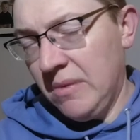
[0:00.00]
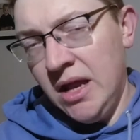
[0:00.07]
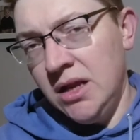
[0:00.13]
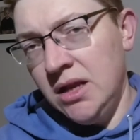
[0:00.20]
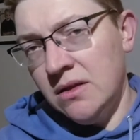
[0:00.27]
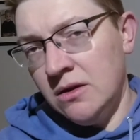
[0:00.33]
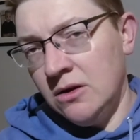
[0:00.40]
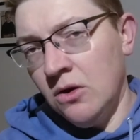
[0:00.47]

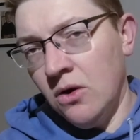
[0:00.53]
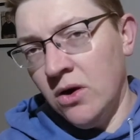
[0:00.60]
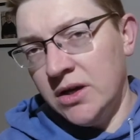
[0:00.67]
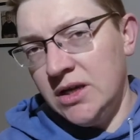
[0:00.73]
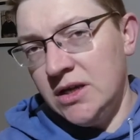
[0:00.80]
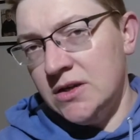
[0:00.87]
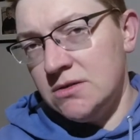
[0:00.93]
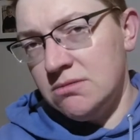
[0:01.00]
Any of the
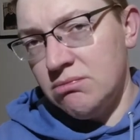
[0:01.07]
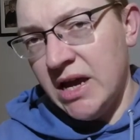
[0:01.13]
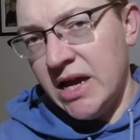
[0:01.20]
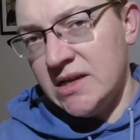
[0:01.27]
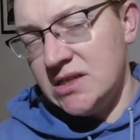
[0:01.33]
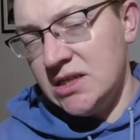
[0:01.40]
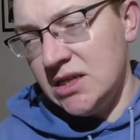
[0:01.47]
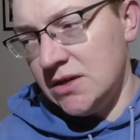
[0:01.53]
Nikes,
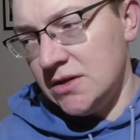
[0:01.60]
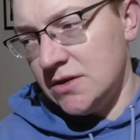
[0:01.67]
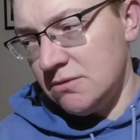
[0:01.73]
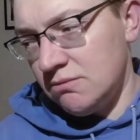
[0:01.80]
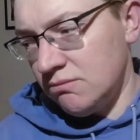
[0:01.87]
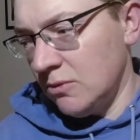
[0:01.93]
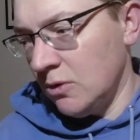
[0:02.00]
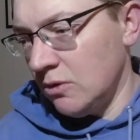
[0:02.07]
ASICs,
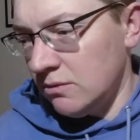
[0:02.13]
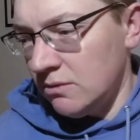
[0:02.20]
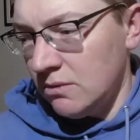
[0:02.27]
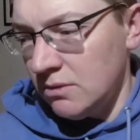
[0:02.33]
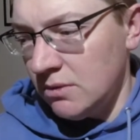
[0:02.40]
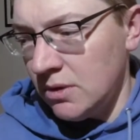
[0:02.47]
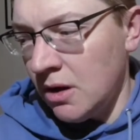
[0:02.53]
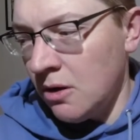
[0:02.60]

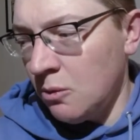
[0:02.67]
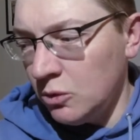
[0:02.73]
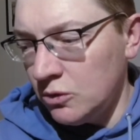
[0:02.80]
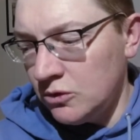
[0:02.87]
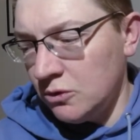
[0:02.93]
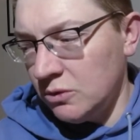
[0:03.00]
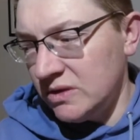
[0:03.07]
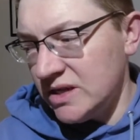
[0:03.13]
will
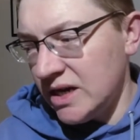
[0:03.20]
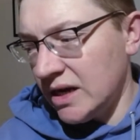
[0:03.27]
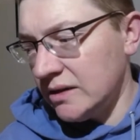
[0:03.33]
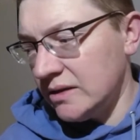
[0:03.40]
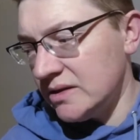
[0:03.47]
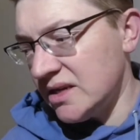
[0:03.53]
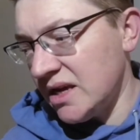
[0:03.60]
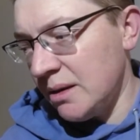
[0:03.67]
do
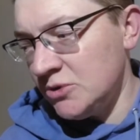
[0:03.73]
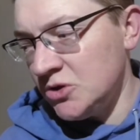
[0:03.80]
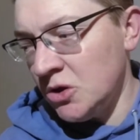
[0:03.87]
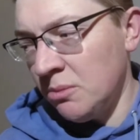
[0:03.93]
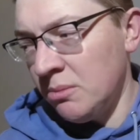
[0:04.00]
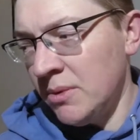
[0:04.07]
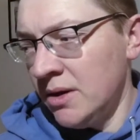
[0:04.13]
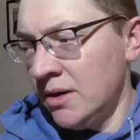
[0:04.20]
exactly the same
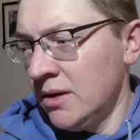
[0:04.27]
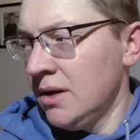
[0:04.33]
job.